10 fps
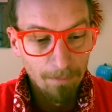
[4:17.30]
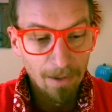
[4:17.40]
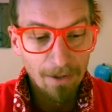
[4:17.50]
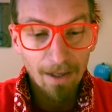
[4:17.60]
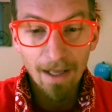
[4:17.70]

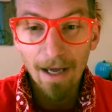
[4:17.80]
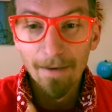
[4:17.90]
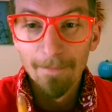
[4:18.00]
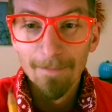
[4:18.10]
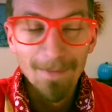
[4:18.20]
But look at
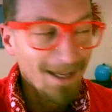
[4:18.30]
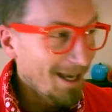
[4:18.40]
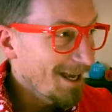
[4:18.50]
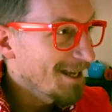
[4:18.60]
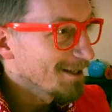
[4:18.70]
that.
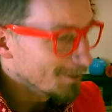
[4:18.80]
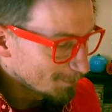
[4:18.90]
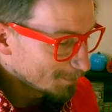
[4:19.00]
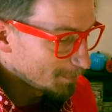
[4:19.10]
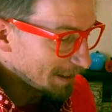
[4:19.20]
Hey,
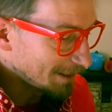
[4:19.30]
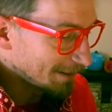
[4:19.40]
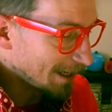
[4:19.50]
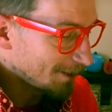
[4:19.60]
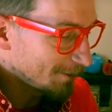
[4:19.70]

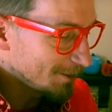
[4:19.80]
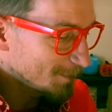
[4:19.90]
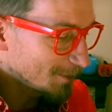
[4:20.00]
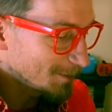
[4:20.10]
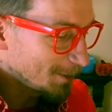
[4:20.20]
peanut gallery, you're
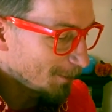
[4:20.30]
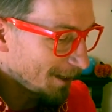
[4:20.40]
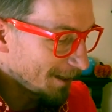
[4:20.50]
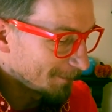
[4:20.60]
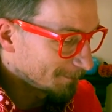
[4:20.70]
supposed to be
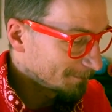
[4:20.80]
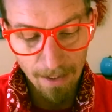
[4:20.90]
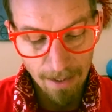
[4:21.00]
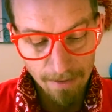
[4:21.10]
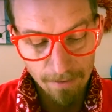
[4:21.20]
quiet.
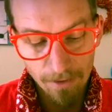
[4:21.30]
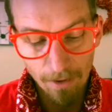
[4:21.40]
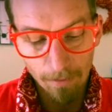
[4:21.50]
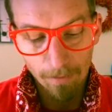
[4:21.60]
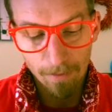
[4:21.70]
Okay, guys,
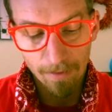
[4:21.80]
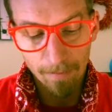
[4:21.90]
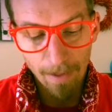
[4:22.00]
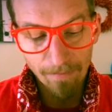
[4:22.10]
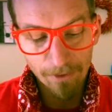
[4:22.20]
so
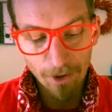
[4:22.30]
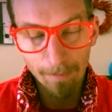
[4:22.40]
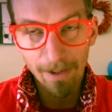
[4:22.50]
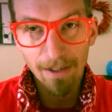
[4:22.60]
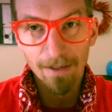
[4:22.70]
painful
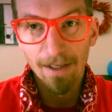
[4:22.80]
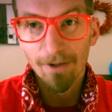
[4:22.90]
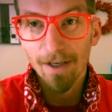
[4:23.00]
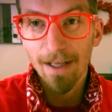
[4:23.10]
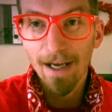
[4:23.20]
sharpening,
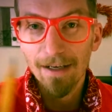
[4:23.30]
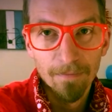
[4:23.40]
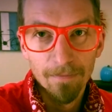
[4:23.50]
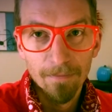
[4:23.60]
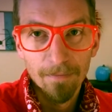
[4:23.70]
and look at
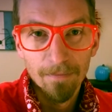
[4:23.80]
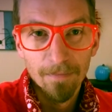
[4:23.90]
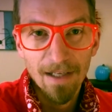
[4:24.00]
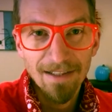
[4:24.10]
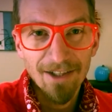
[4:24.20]
that.
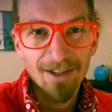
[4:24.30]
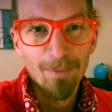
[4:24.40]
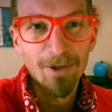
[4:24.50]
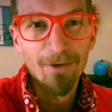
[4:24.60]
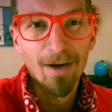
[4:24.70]
It's
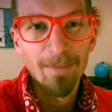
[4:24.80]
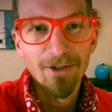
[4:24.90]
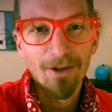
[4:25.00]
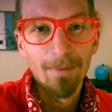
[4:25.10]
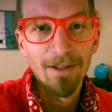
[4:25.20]
actually a pretty
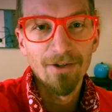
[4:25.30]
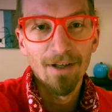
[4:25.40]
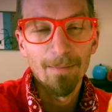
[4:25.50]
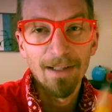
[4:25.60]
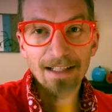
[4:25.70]
crappy sharpening
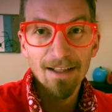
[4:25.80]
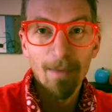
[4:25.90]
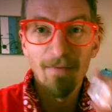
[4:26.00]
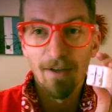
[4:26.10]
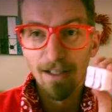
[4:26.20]
job, but that's
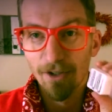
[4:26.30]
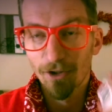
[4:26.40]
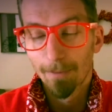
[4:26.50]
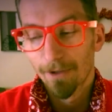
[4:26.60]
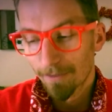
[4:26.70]
not my fault. That's the
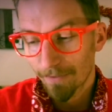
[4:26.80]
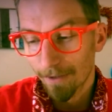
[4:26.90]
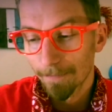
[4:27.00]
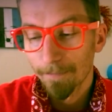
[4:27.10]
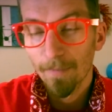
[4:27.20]
sharpener's fault.